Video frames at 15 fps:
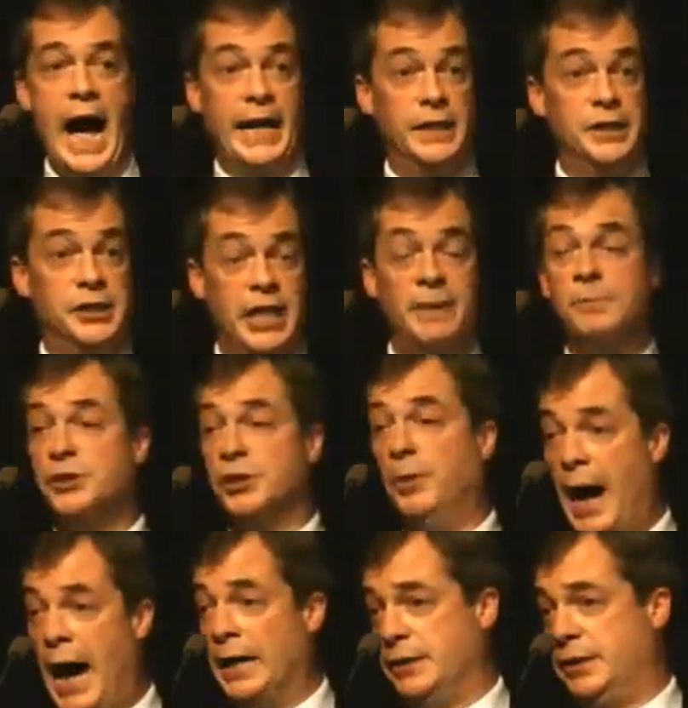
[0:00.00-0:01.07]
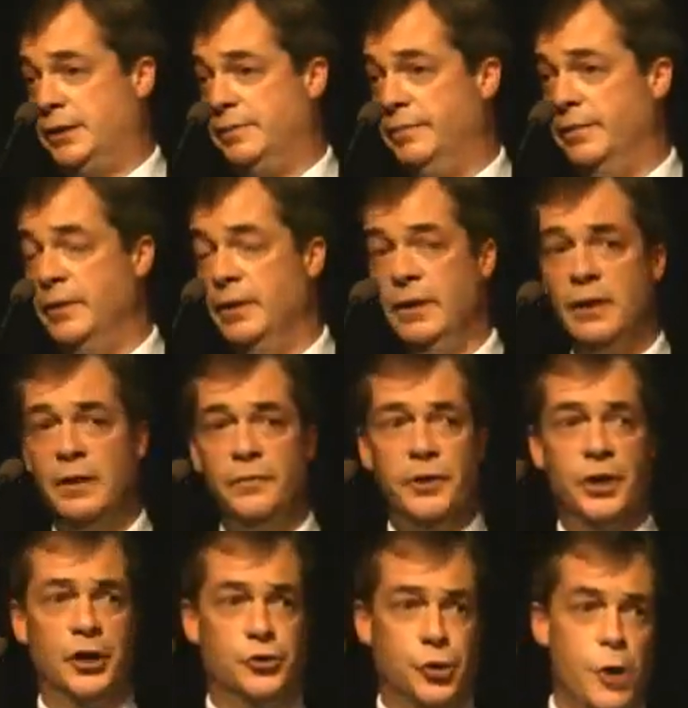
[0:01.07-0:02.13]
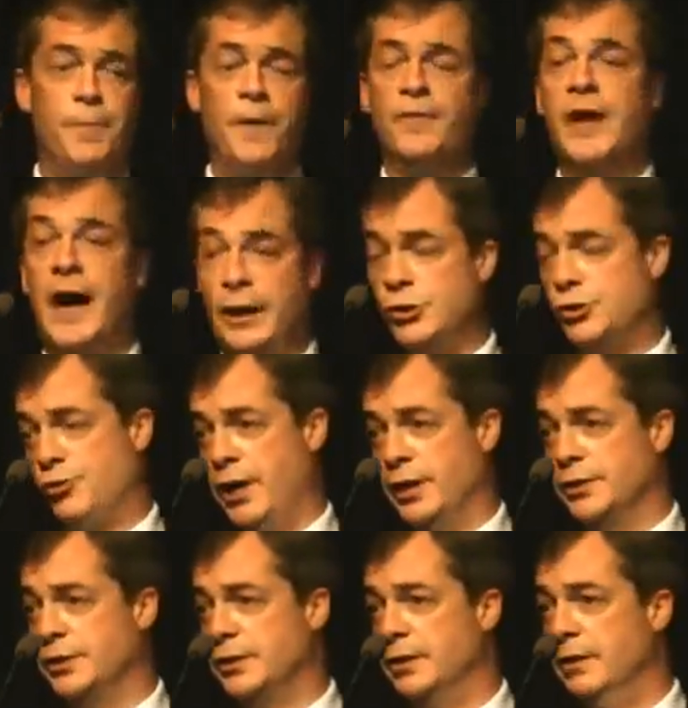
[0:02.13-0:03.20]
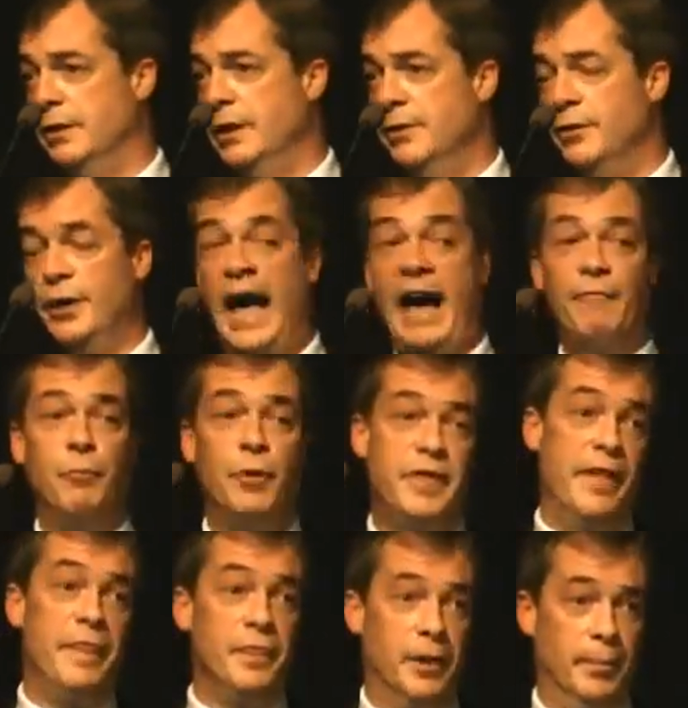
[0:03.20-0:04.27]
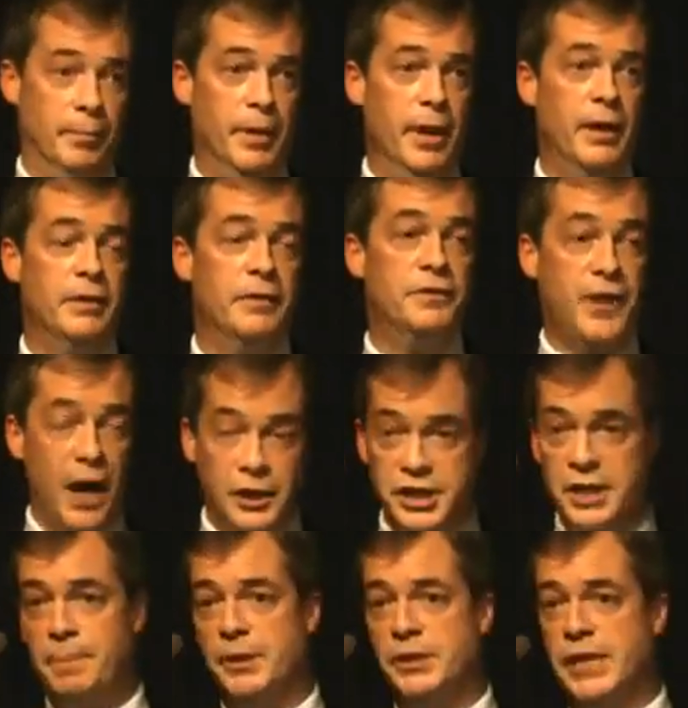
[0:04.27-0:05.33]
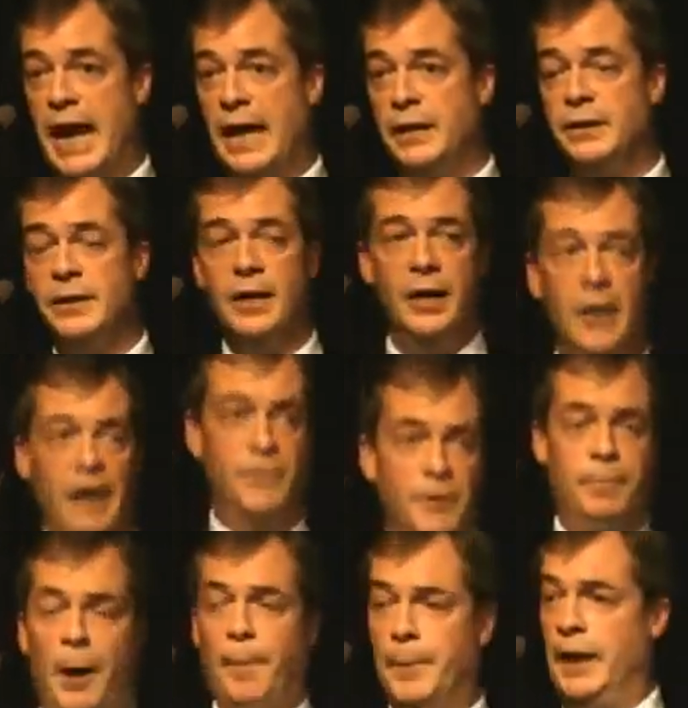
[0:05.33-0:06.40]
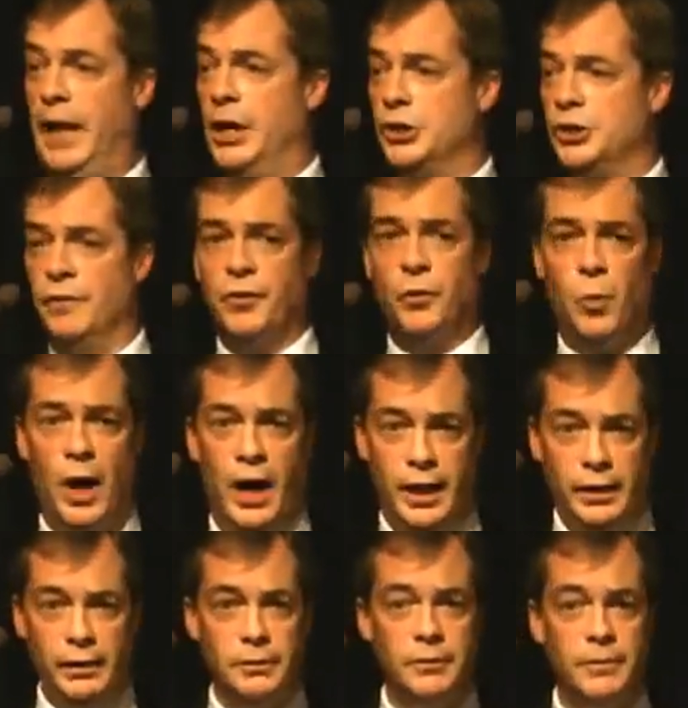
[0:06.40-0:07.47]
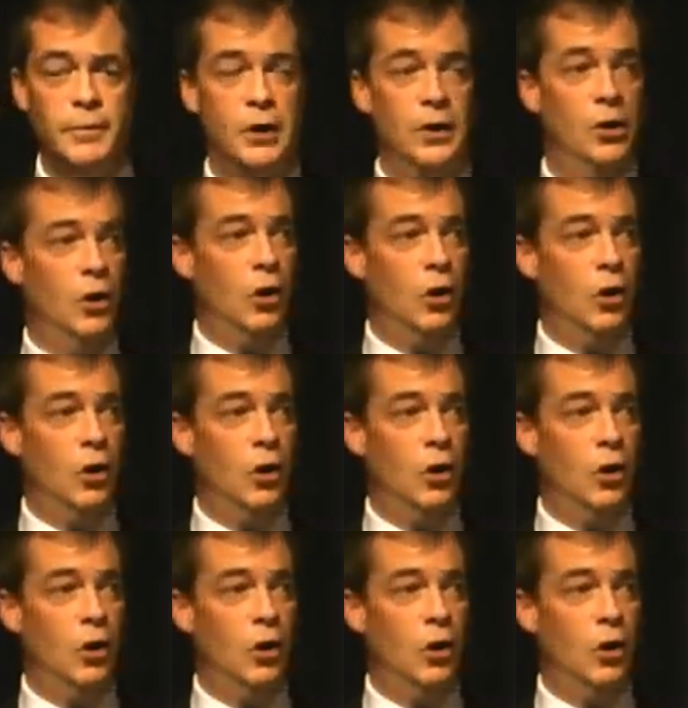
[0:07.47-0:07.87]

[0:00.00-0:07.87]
And it seems to us that a group of countries that have within them 30% of the population of the world,